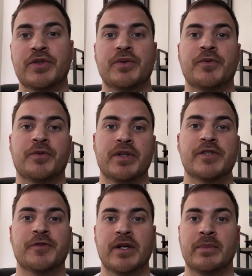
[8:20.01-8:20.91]
to
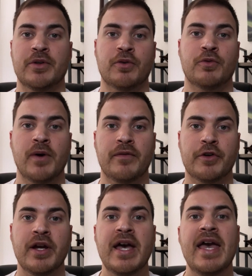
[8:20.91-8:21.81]
friends, family, or whoever,